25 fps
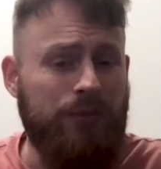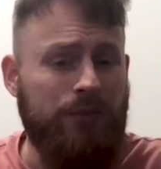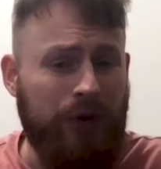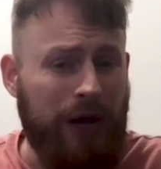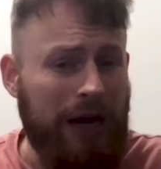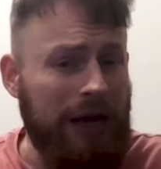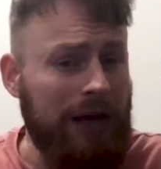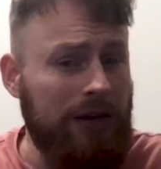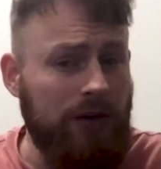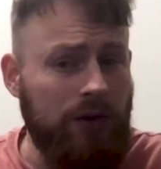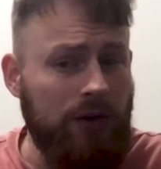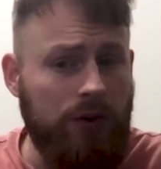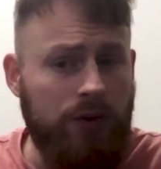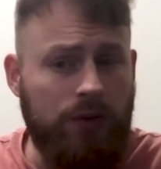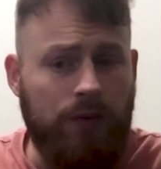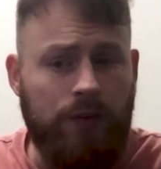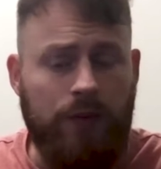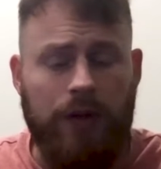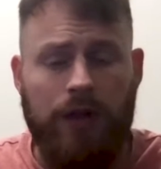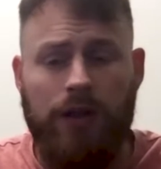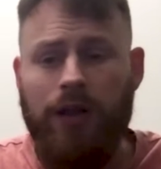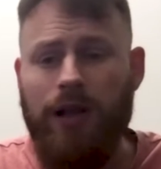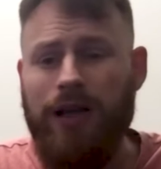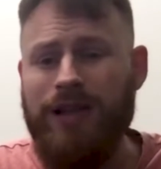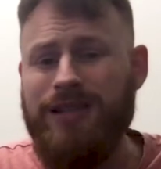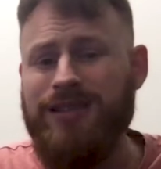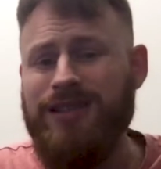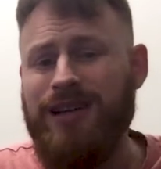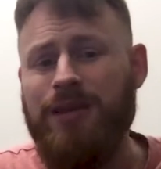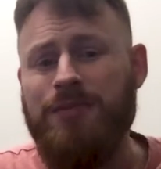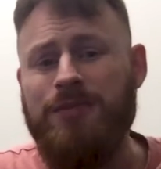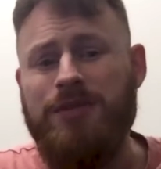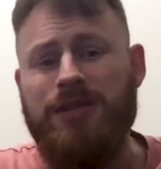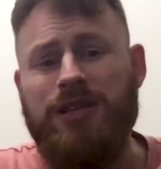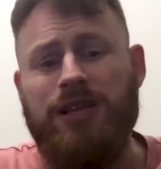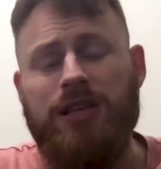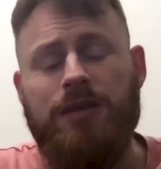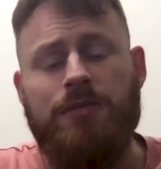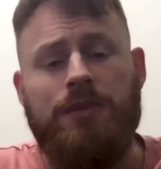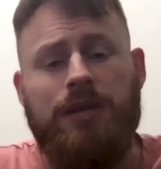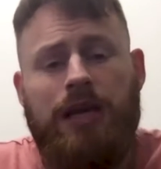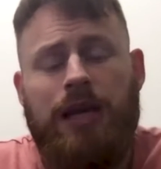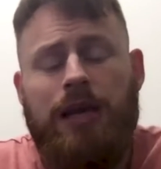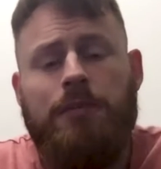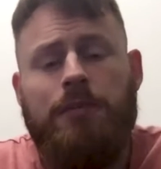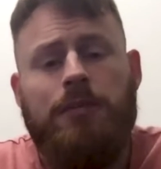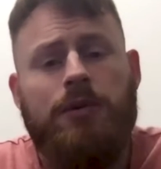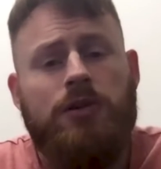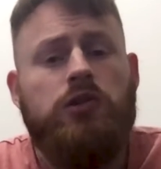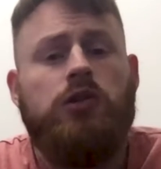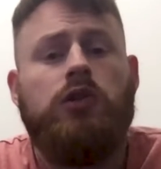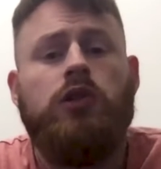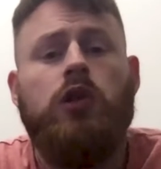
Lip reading: brand new. A lot of times it can be a much